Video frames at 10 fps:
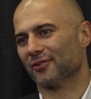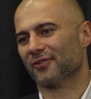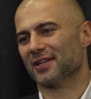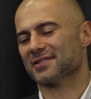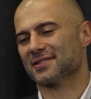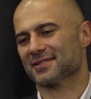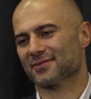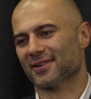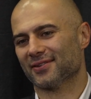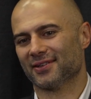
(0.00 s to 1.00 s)
faces
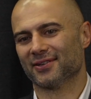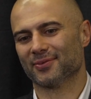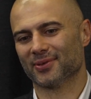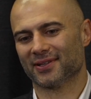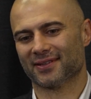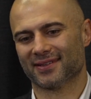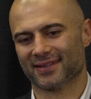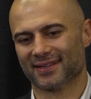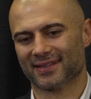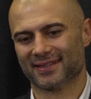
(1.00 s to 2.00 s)
around here, but
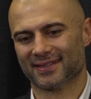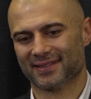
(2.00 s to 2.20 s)
uh,